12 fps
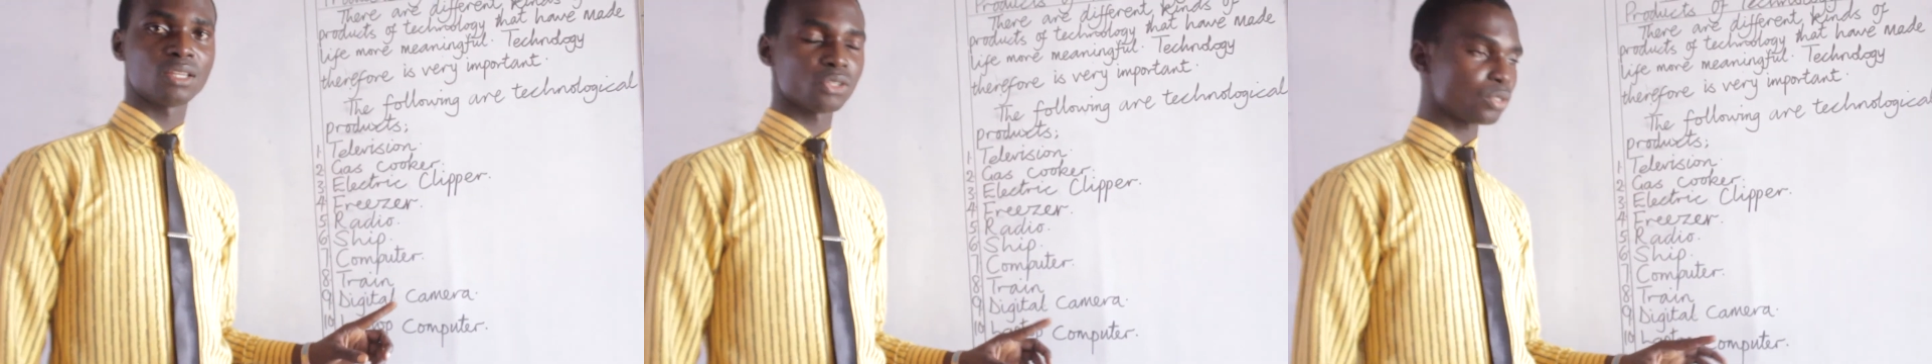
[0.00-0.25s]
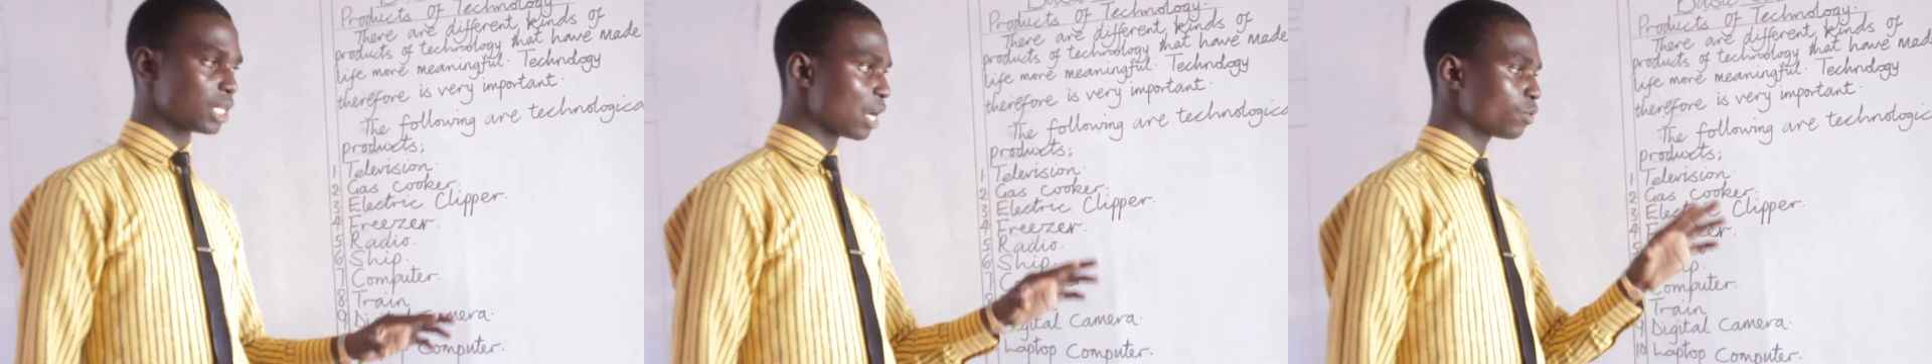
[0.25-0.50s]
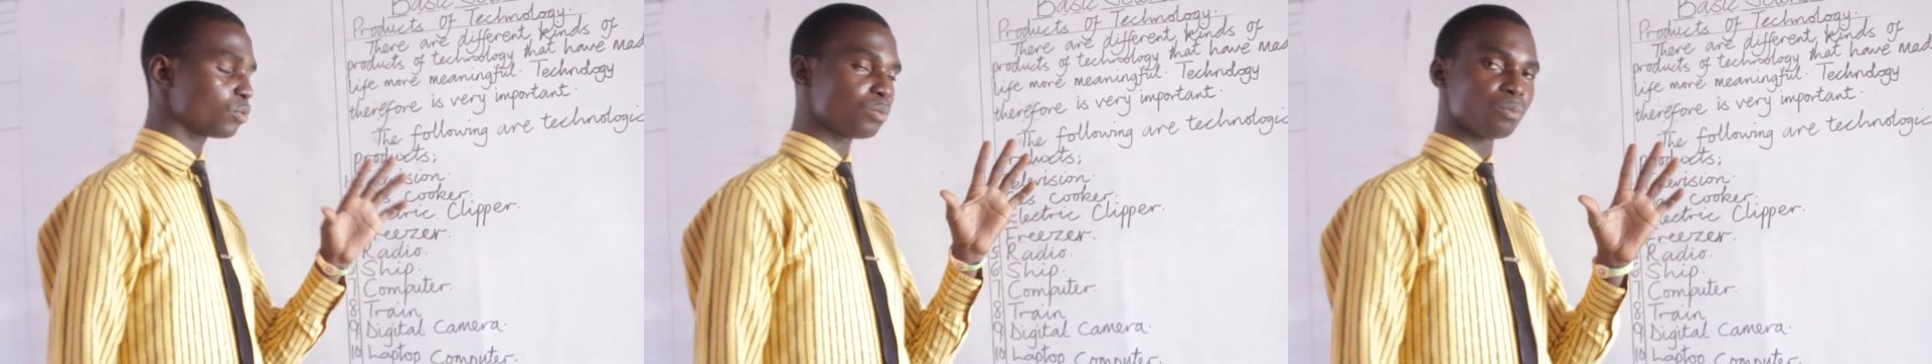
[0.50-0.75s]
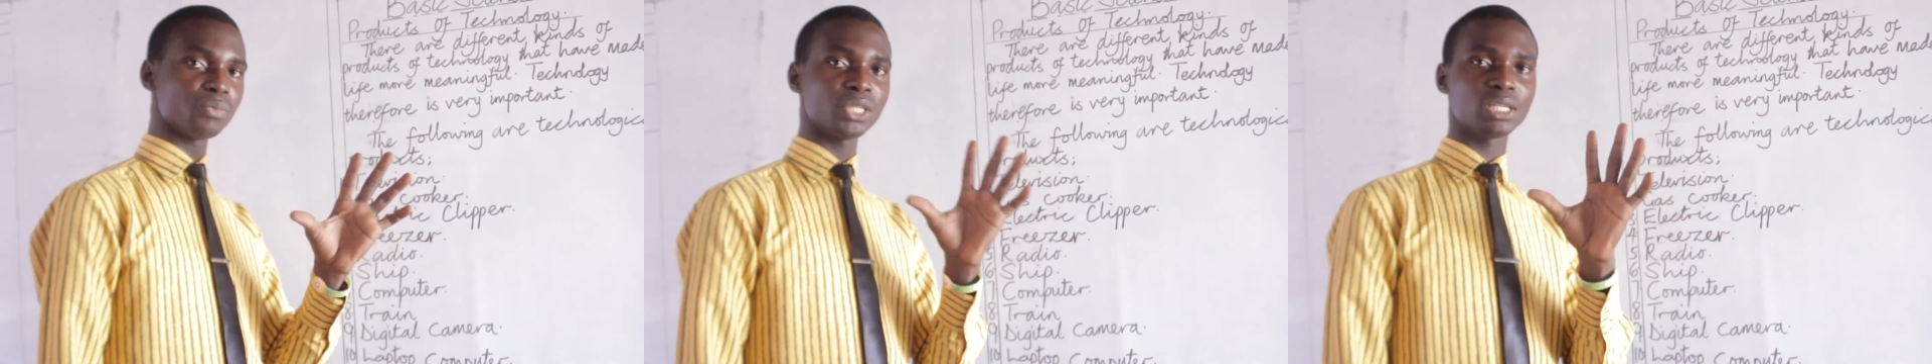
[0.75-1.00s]
So that will
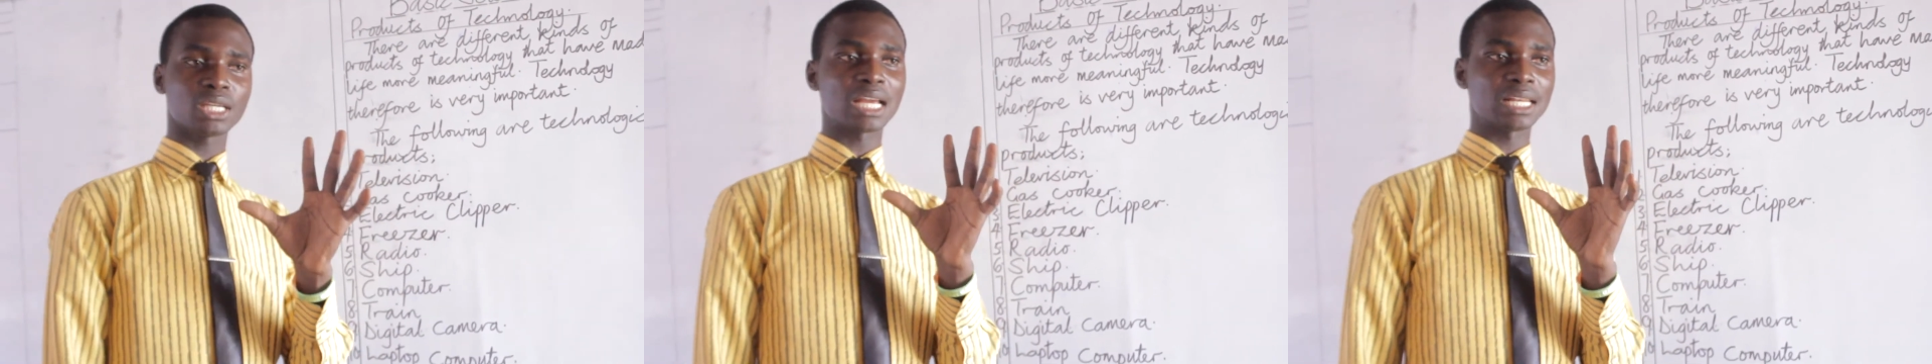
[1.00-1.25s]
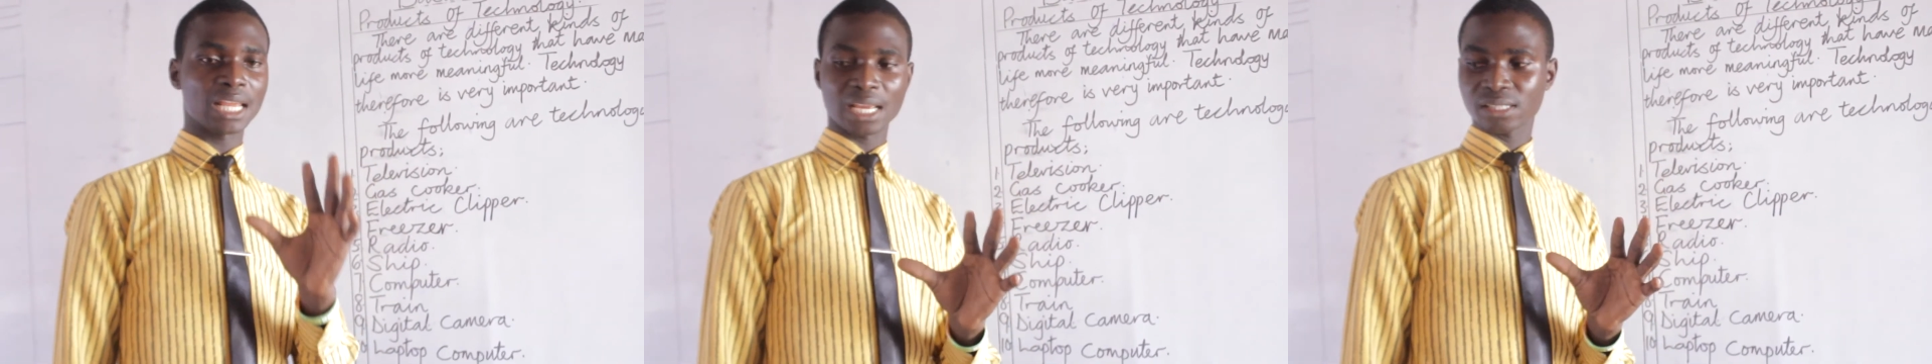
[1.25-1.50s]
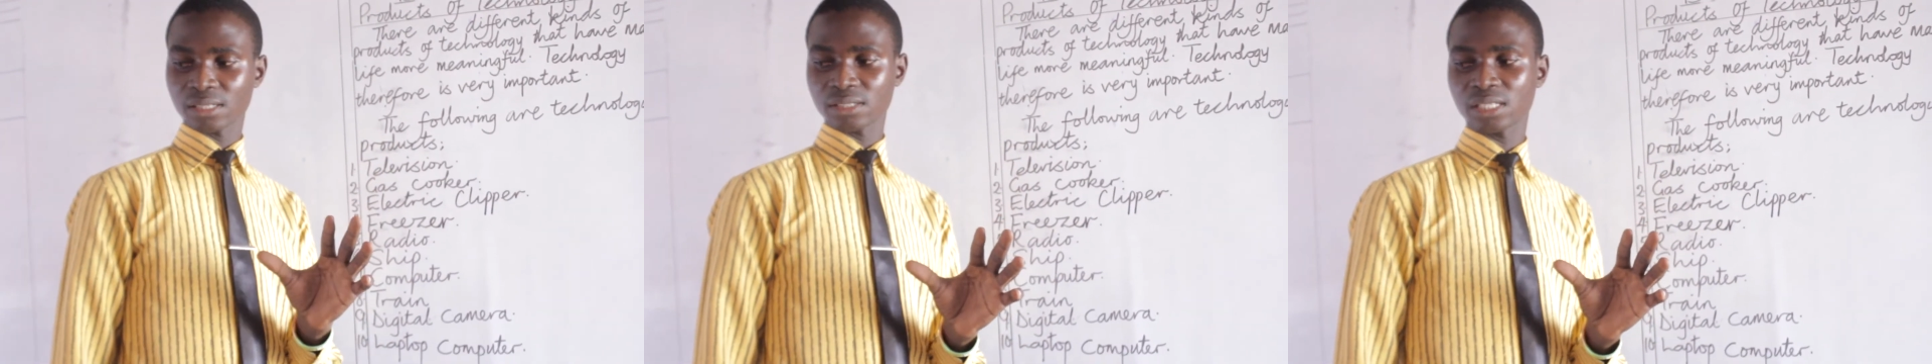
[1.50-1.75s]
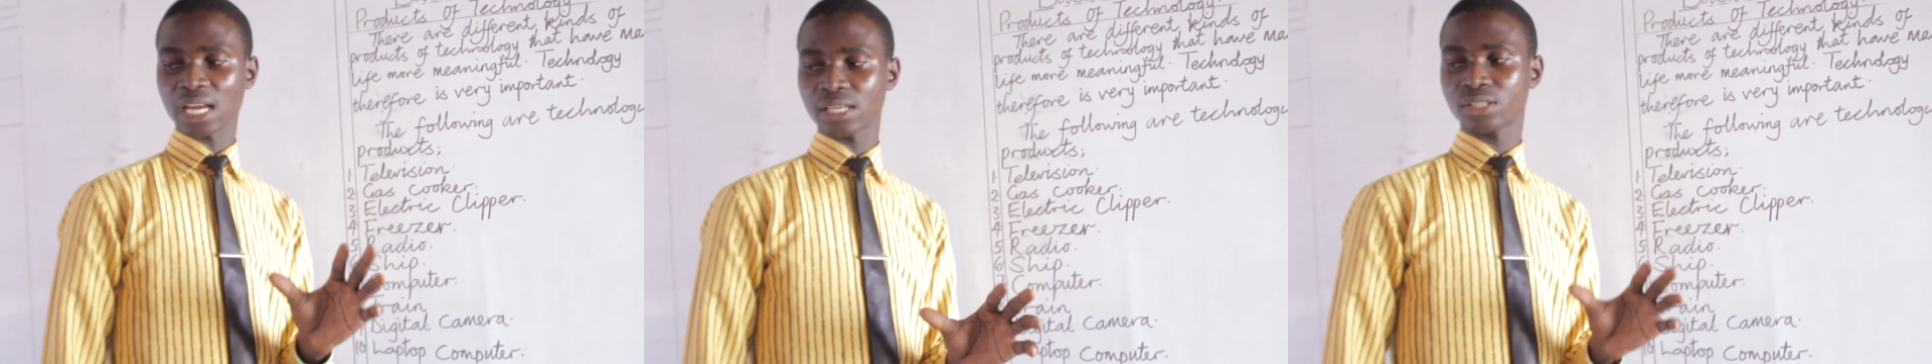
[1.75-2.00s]
be an
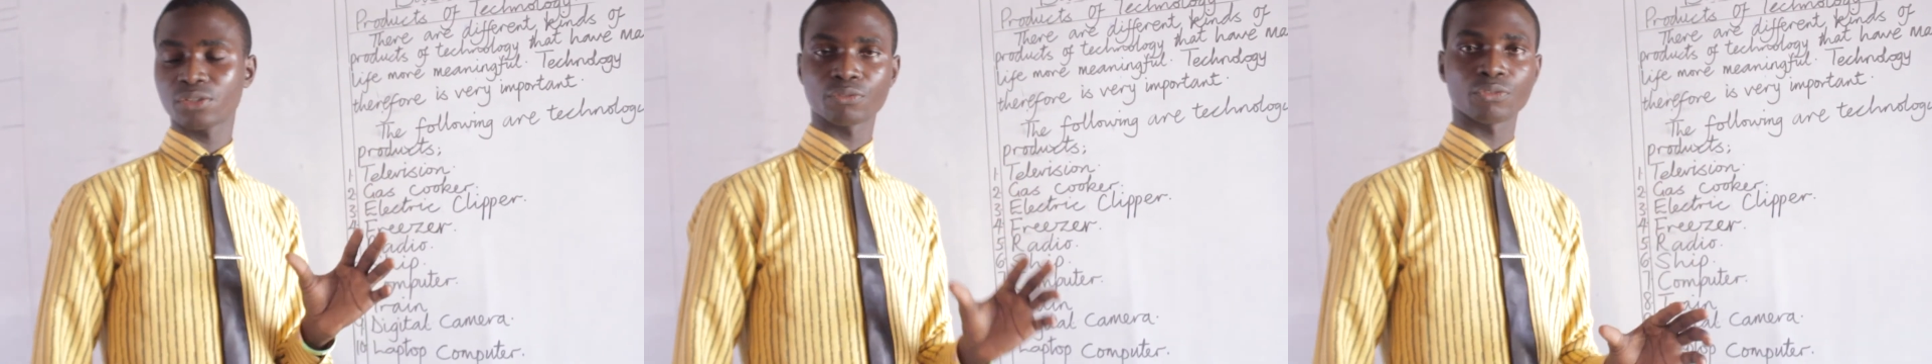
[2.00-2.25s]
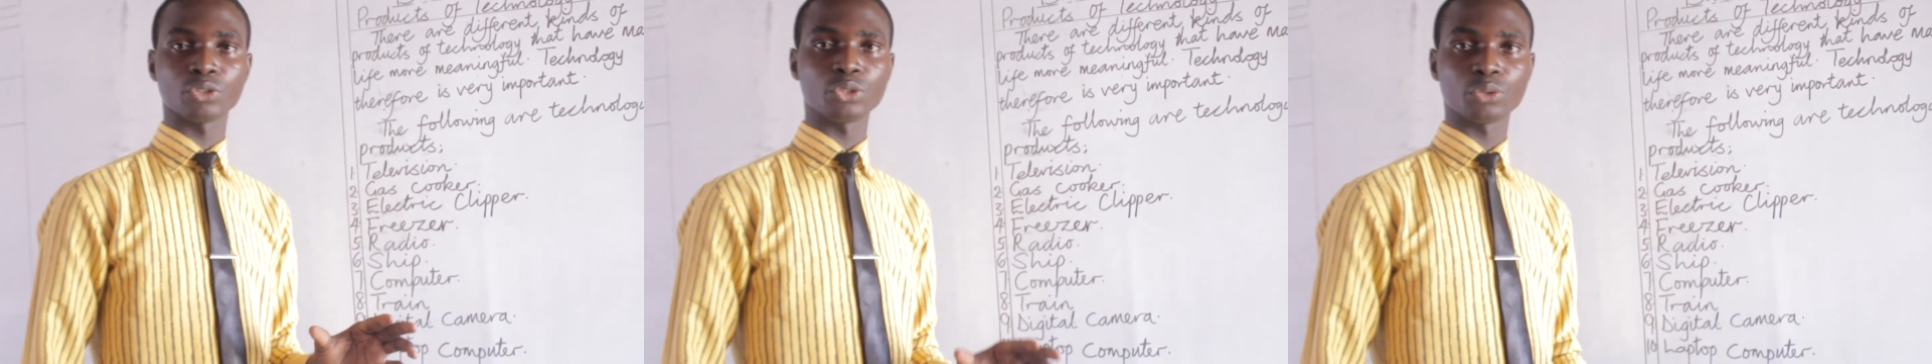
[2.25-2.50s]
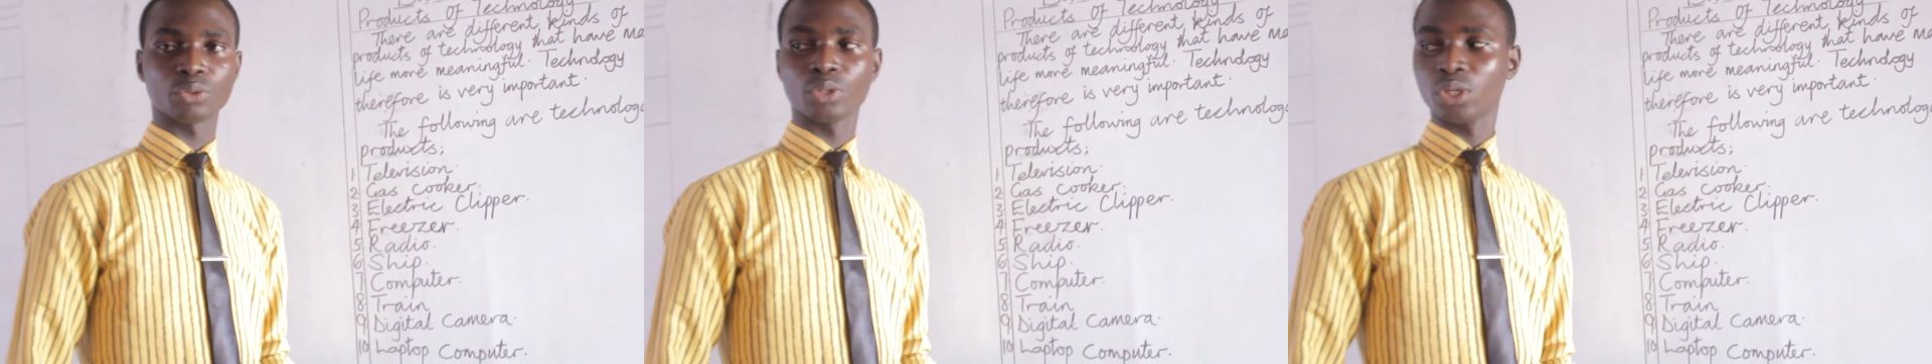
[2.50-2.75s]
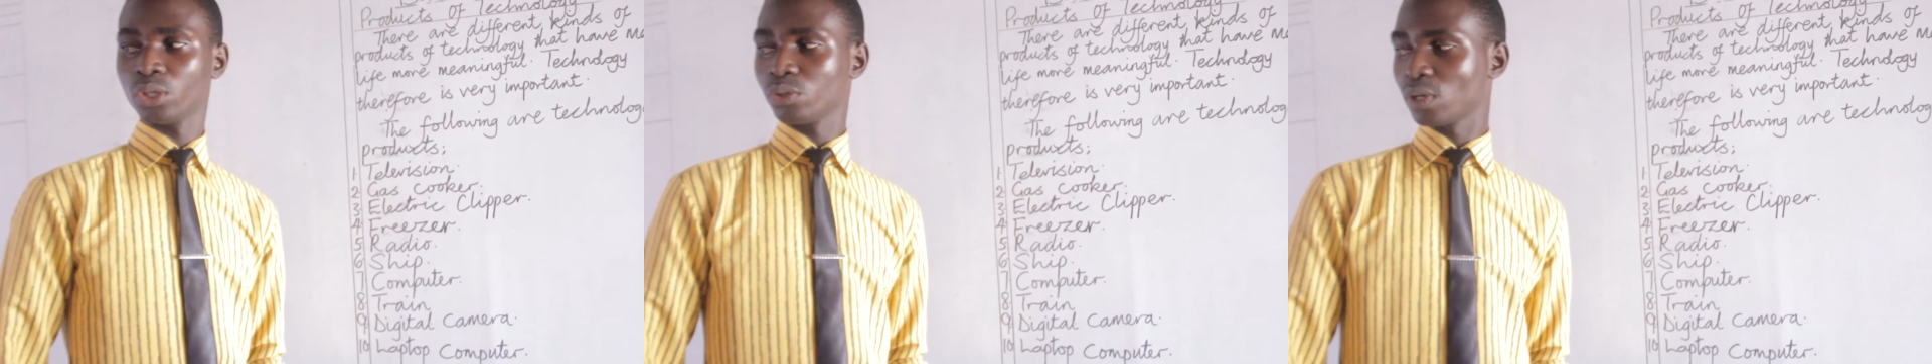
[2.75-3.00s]
exercise for you.
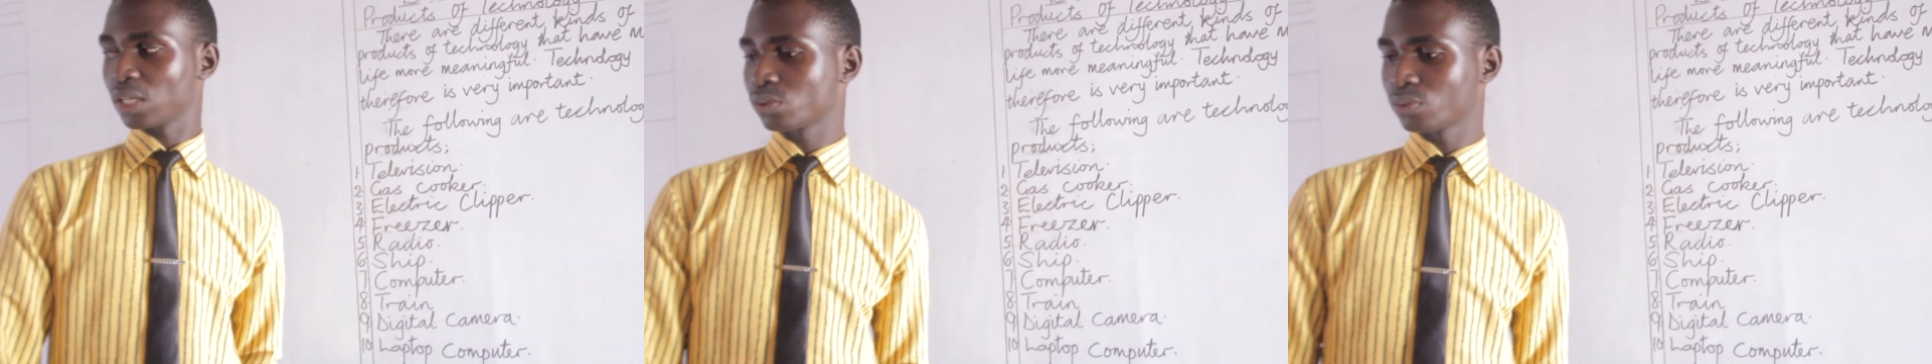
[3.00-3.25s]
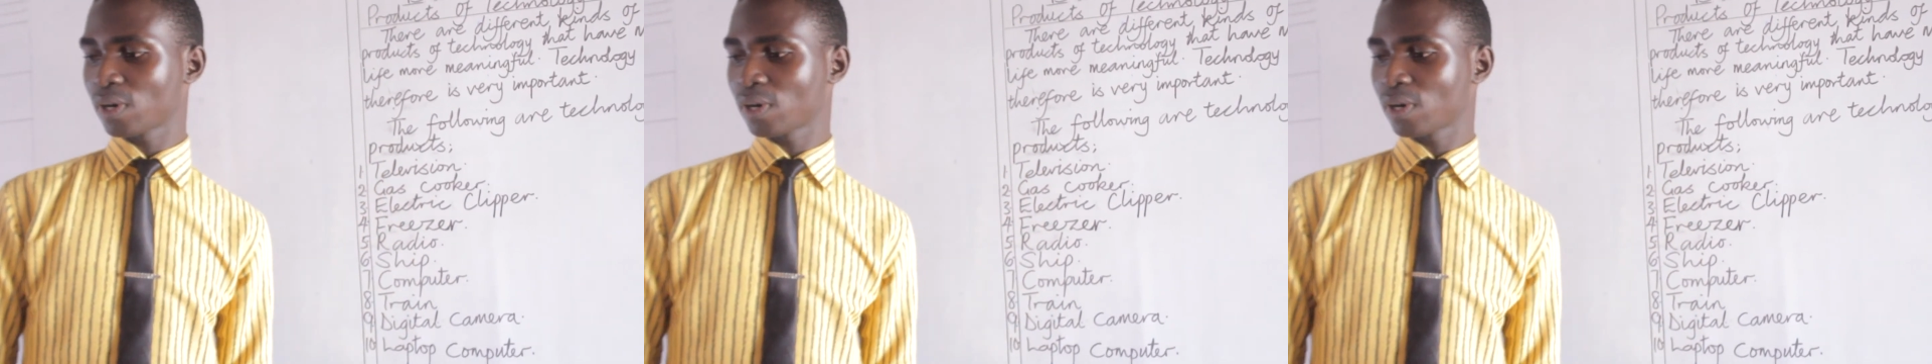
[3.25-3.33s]
You have to